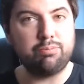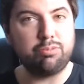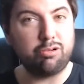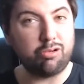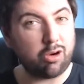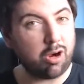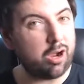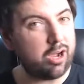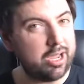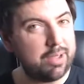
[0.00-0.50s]

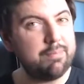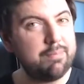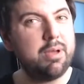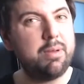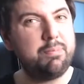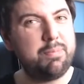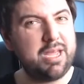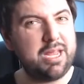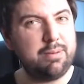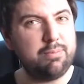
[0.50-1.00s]

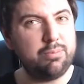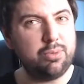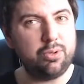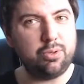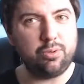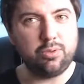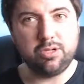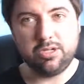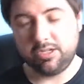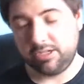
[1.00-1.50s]
Prime
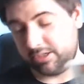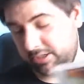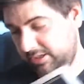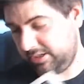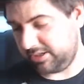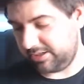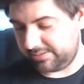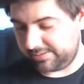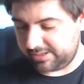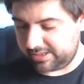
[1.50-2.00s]
Pinball.
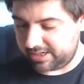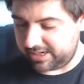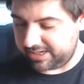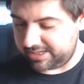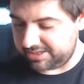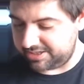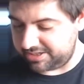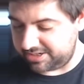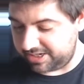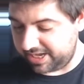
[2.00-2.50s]

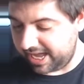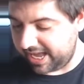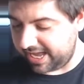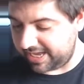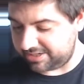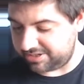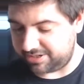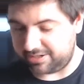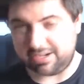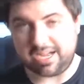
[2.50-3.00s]
And
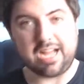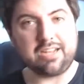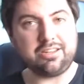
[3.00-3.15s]
yeah, so I